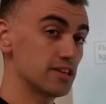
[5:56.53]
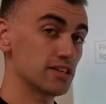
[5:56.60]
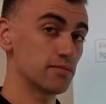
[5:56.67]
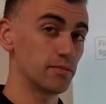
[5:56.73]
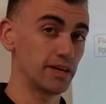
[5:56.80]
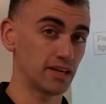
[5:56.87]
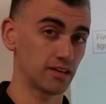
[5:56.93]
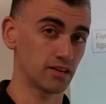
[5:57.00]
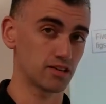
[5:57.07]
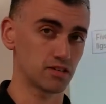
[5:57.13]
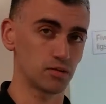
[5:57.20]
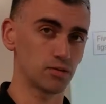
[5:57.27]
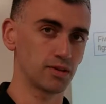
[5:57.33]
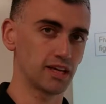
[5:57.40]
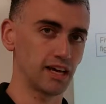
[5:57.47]
to make it
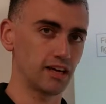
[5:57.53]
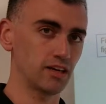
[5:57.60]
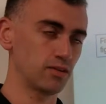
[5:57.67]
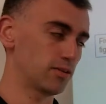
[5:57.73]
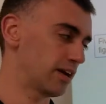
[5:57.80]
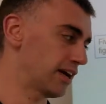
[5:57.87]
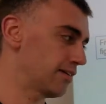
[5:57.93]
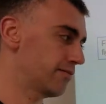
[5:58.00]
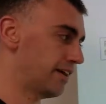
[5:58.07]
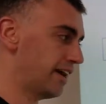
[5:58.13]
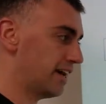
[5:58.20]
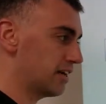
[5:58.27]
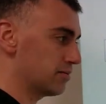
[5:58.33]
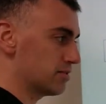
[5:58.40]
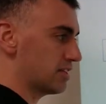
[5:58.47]
so that you have
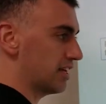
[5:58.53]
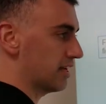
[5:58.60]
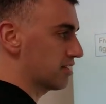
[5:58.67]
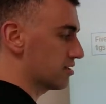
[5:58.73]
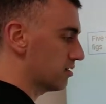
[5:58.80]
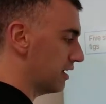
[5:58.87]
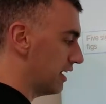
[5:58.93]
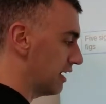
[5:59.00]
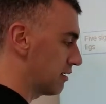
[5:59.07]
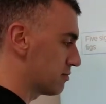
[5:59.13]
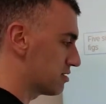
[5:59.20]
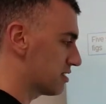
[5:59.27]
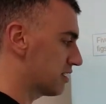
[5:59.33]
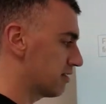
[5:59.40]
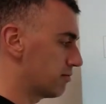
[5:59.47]
atoms cancel atoms
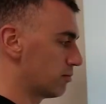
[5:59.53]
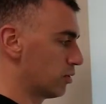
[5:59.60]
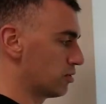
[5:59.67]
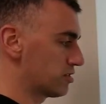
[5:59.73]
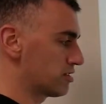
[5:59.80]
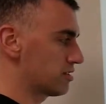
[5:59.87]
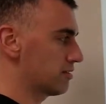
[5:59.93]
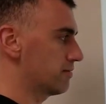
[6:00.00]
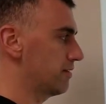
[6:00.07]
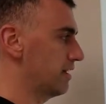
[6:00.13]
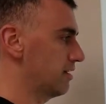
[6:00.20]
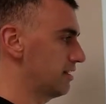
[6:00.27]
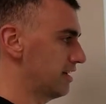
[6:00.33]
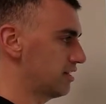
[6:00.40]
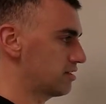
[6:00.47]
to give moles as your
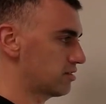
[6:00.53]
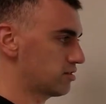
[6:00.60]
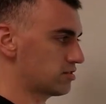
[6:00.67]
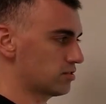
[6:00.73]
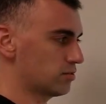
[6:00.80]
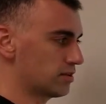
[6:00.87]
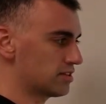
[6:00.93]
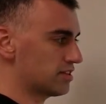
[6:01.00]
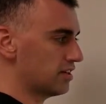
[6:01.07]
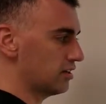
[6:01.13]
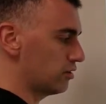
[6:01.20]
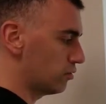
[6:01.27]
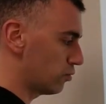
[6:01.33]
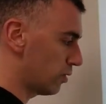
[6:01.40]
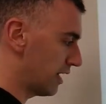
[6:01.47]
final answer. So once again,
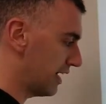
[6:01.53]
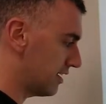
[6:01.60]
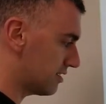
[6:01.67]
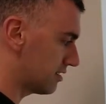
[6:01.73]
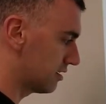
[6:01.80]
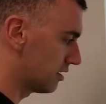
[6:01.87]
you write